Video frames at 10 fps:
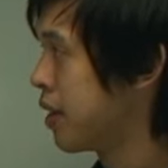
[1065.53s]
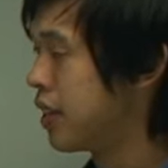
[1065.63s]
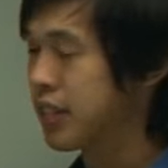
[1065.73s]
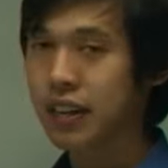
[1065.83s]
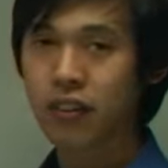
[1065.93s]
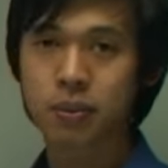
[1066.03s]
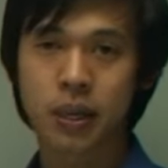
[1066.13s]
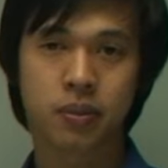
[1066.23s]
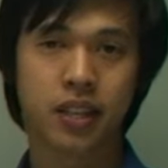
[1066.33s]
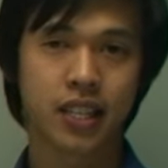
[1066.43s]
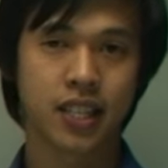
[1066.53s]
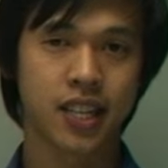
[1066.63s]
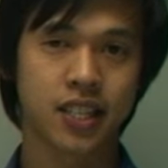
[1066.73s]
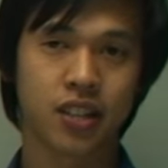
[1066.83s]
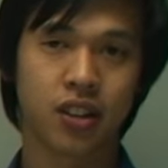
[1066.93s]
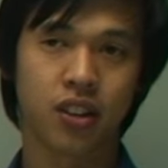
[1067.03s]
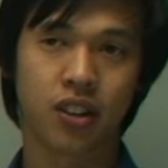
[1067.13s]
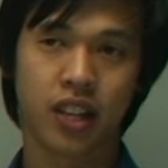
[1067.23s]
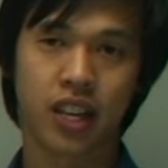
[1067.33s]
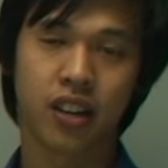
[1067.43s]
So that wraps up today's lesson on
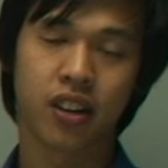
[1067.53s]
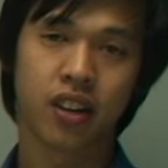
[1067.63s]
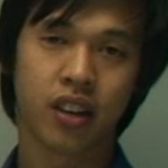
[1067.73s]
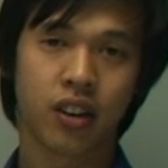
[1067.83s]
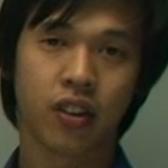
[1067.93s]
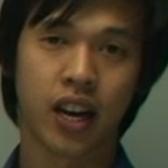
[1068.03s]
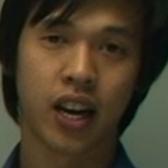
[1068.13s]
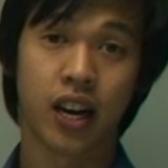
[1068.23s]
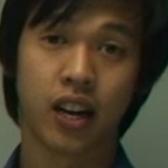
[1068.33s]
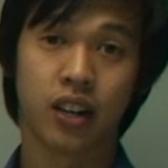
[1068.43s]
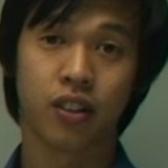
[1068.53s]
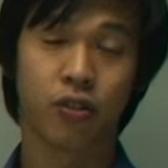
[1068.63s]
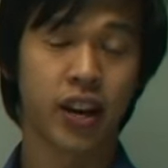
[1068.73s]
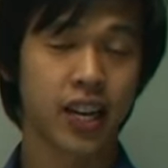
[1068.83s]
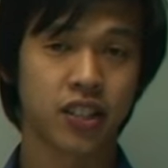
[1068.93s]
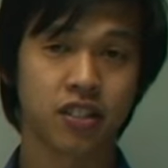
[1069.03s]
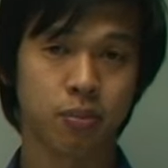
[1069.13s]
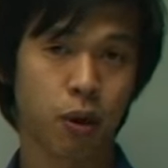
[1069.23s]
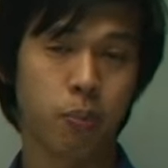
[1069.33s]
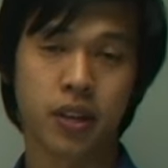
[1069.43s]
the uh, the reactions and
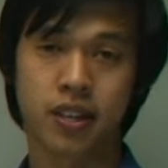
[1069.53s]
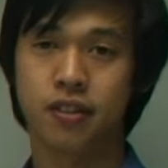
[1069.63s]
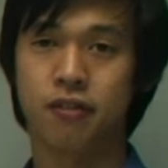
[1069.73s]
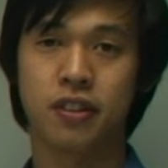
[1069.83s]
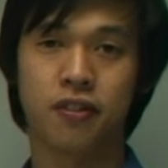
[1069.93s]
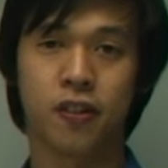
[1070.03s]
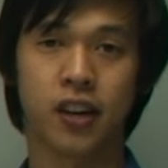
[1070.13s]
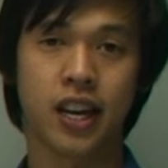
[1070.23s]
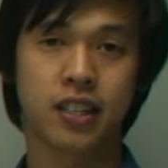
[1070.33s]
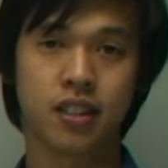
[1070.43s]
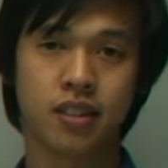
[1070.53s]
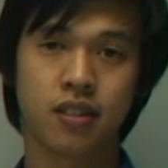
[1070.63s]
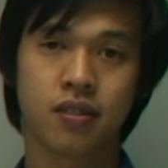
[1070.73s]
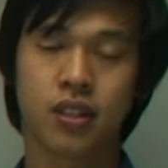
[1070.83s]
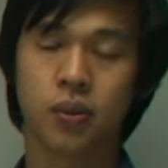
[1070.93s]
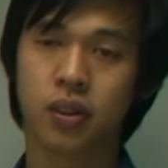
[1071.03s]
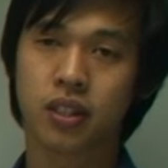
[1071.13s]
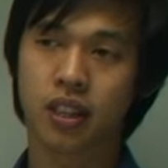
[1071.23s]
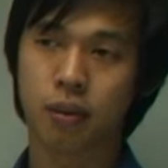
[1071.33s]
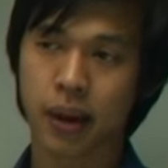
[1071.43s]
properties of sulfuric acid. So we looked
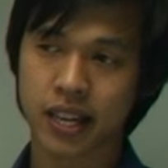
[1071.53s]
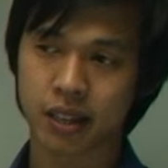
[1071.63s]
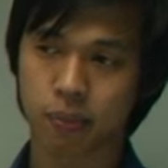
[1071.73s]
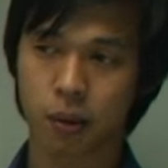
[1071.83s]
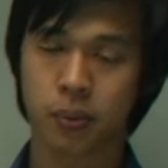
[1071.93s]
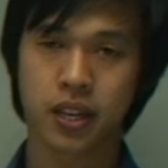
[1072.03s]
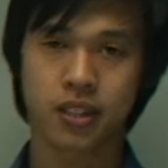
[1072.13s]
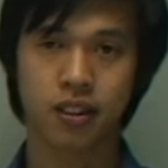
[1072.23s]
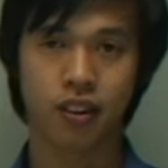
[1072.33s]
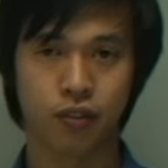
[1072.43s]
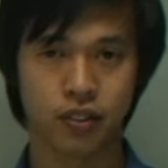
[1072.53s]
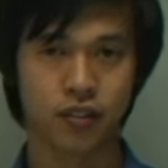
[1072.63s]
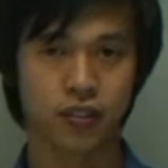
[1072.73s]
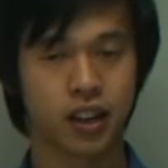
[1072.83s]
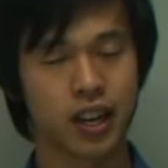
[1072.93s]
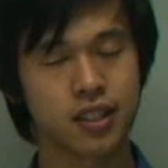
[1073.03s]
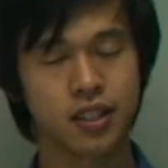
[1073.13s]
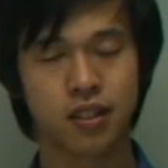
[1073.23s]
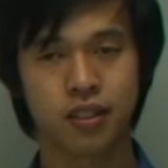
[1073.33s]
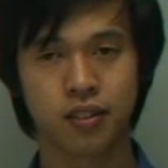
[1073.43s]
at the basic properties of sulfuric acid.
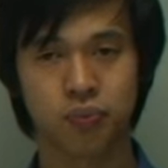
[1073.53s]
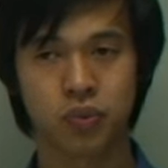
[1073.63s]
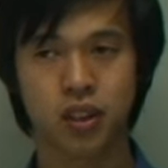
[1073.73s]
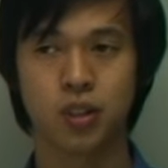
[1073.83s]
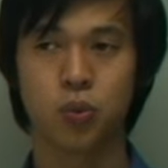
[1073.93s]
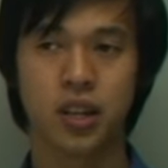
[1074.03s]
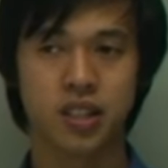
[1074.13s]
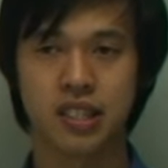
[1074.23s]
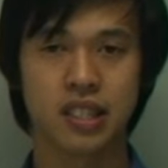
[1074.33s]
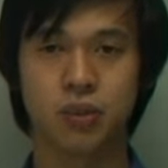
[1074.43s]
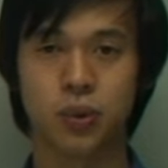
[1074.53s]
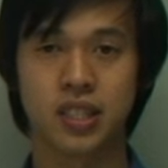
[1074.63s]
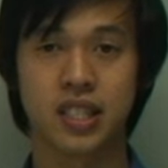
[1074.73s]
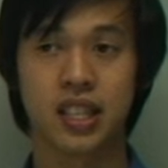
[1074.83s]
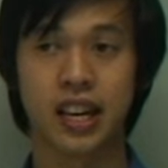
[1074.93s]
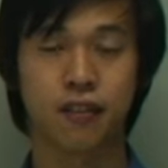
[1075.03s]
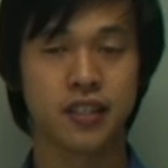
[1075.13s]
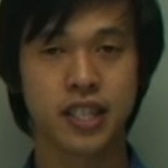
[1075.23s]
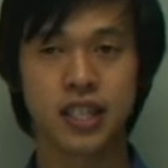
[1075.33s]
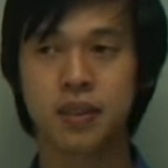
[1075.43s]
So what is the, what is it like
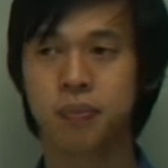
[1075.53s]
physically?